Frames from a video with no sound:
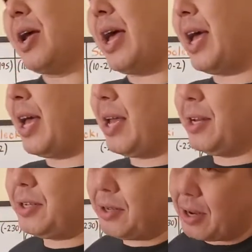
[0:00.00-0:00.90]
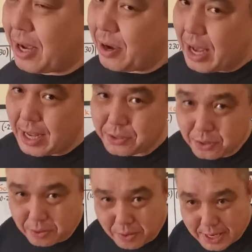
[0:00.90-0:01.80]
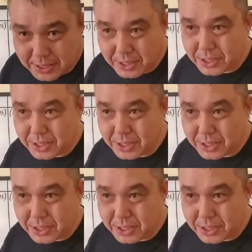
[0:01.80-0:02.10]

And Hensel Gracie.